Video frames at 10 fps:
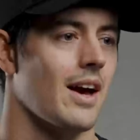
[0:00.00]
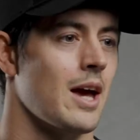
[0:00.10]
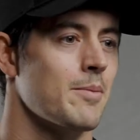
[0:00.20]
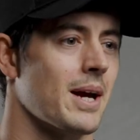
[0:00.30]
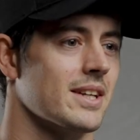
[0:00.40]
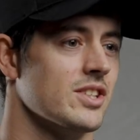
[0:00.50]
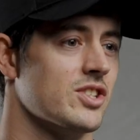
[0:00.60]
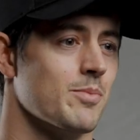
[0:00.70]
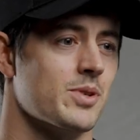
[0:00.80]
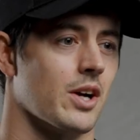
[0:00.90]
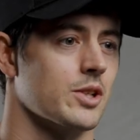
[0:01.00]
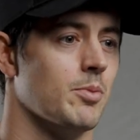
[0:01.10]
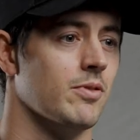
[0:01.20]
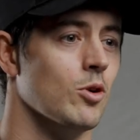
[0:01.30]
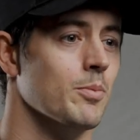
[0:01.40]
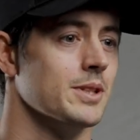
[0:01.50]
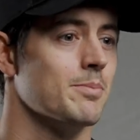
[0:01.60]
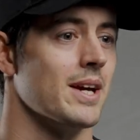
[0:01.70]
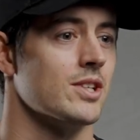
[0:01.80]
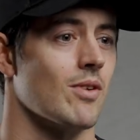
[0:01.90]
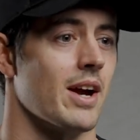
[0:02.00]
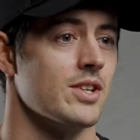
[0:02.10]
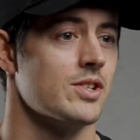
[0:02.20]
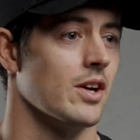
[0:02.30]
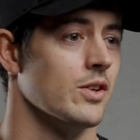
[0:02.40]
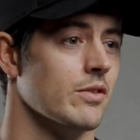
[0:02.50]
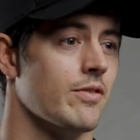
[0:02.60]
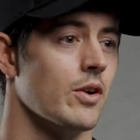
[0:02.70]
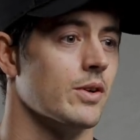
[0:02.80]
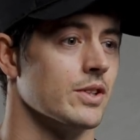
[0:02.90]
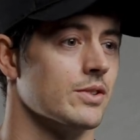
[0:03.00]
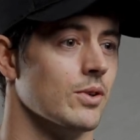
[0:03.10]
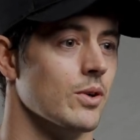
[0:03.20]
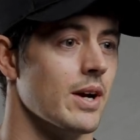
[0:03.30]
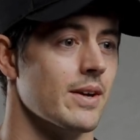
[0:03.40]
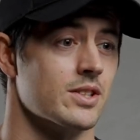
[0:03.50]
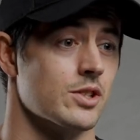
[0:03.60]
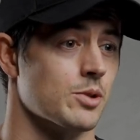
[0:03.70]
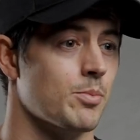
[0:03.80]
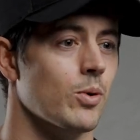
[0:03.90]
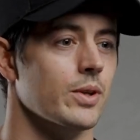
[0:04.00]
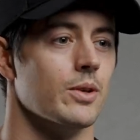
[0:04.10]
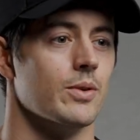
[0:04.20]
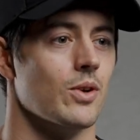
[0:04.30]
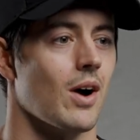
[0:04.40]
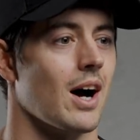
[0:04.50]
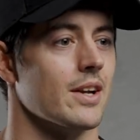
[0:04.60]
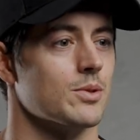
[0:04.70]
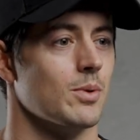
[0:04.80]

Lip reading: Apex is Gymshark's performance-based range, and the focus for it is to support you in your hardest